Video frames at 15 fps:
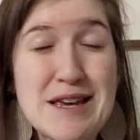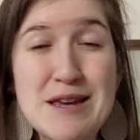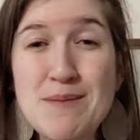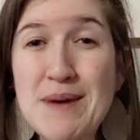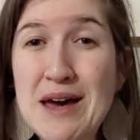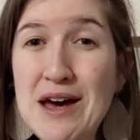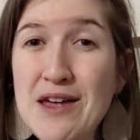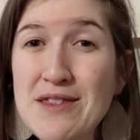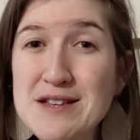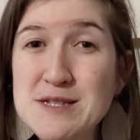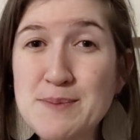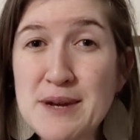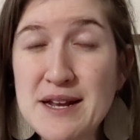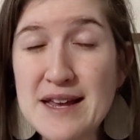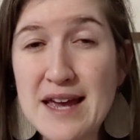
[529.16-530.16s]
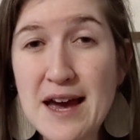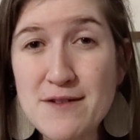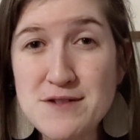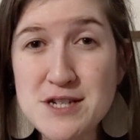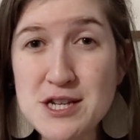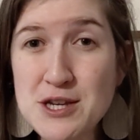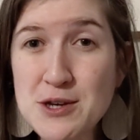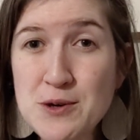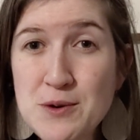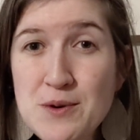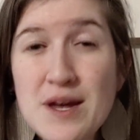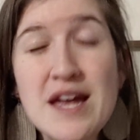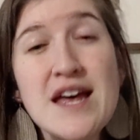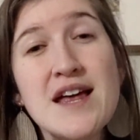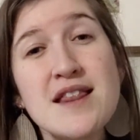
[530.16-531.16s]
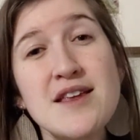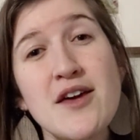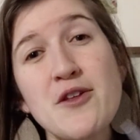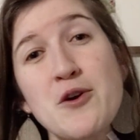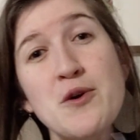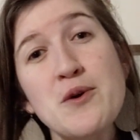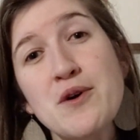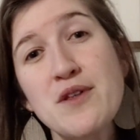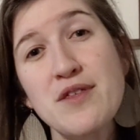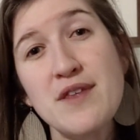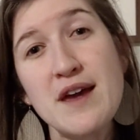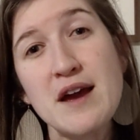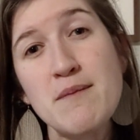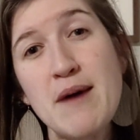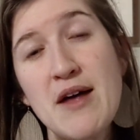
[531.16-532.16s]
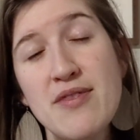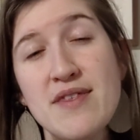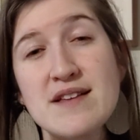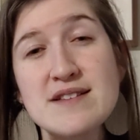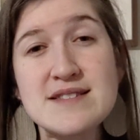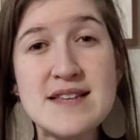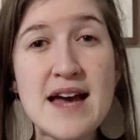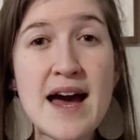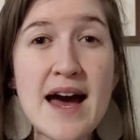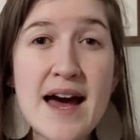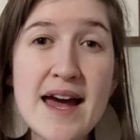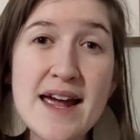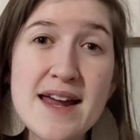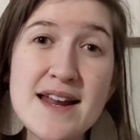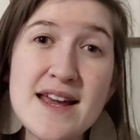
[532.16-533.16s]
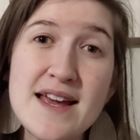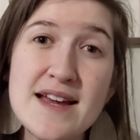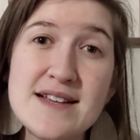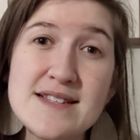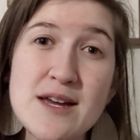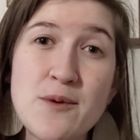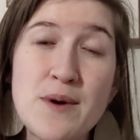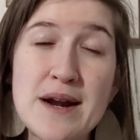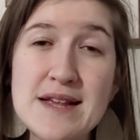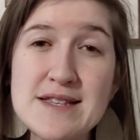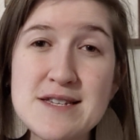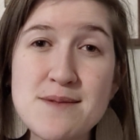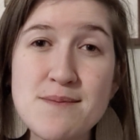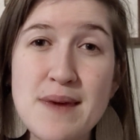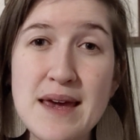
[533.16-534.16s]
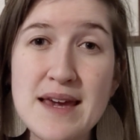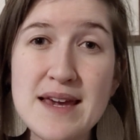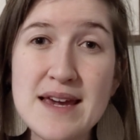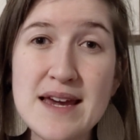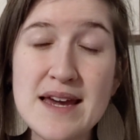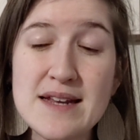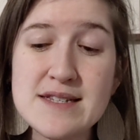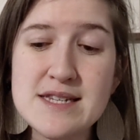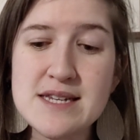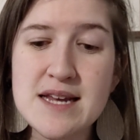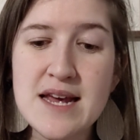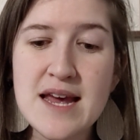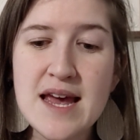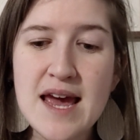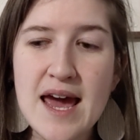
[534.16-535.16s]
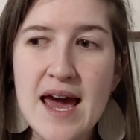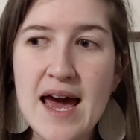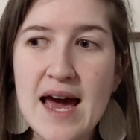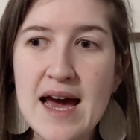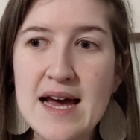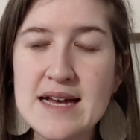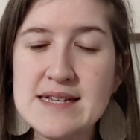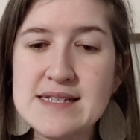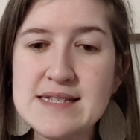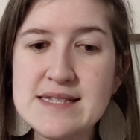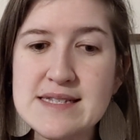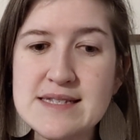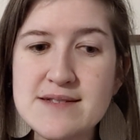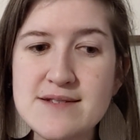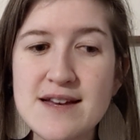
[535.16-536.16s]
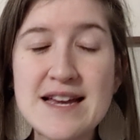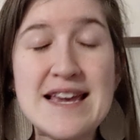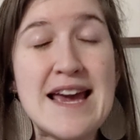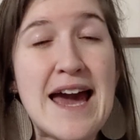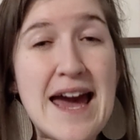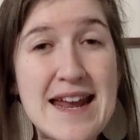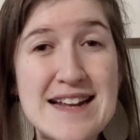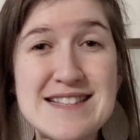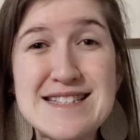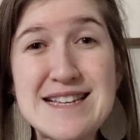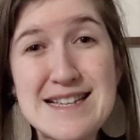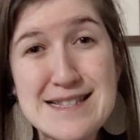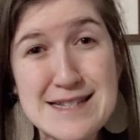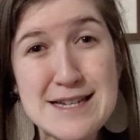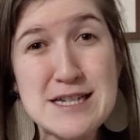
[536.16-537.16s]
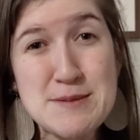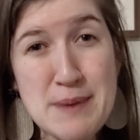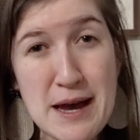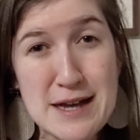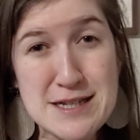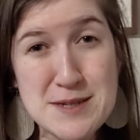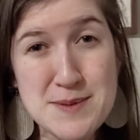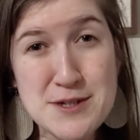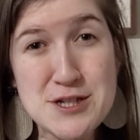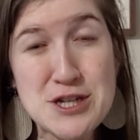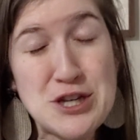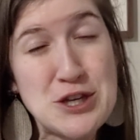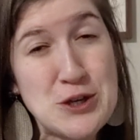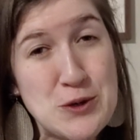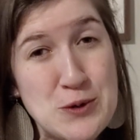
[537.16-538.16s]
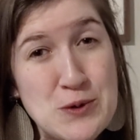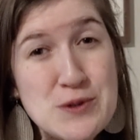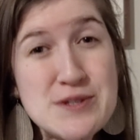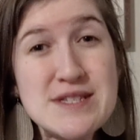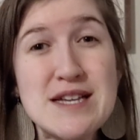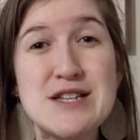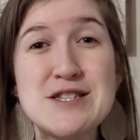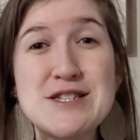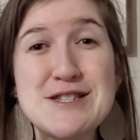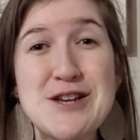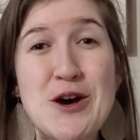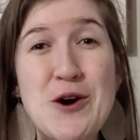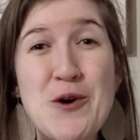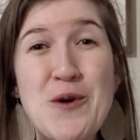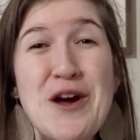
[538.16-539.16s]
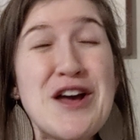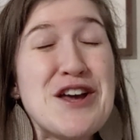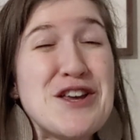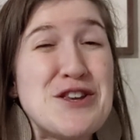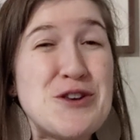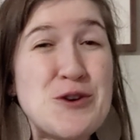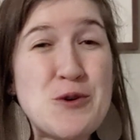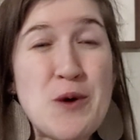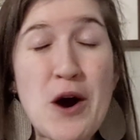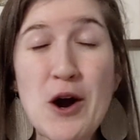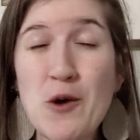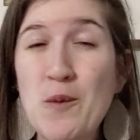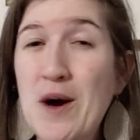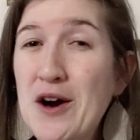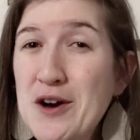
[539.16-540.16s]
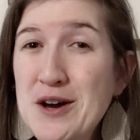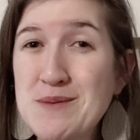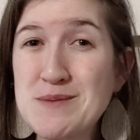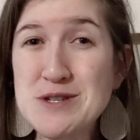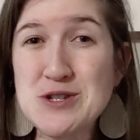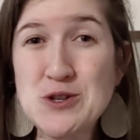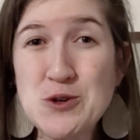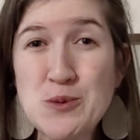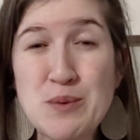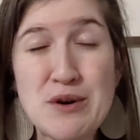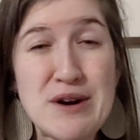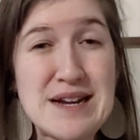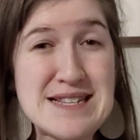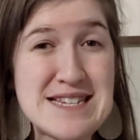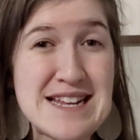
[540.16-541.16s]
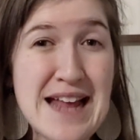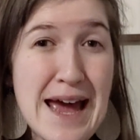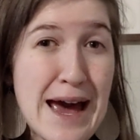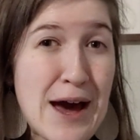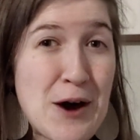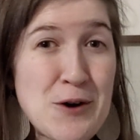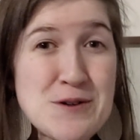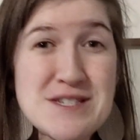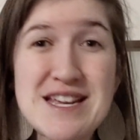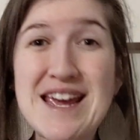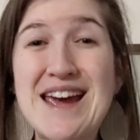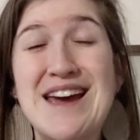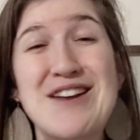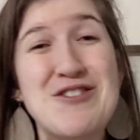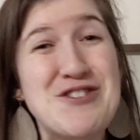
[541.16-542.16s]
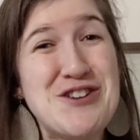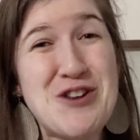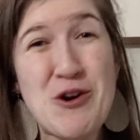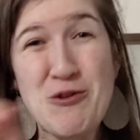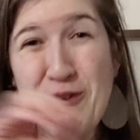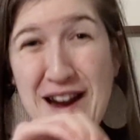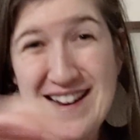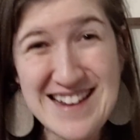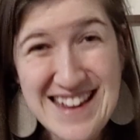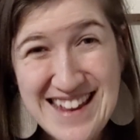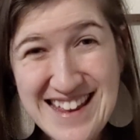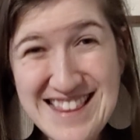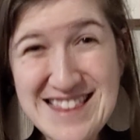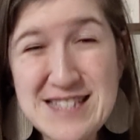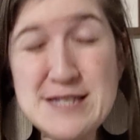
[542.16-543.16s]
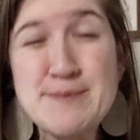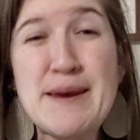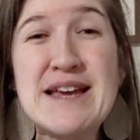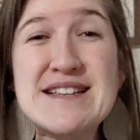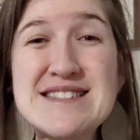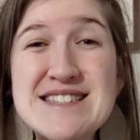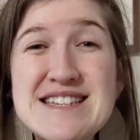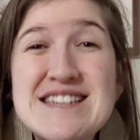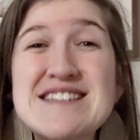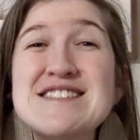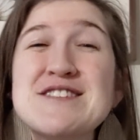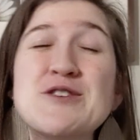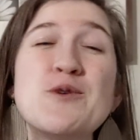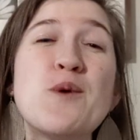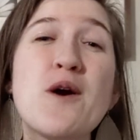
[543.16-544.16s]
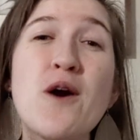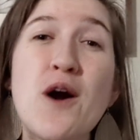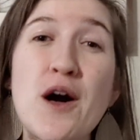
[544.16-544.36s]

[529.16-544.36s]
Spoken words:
email this PDF to you. The other cool thing about this guide is I wanted to make it as easy as possible to use. And so you are welcome to print it out and, write in the spaces. You are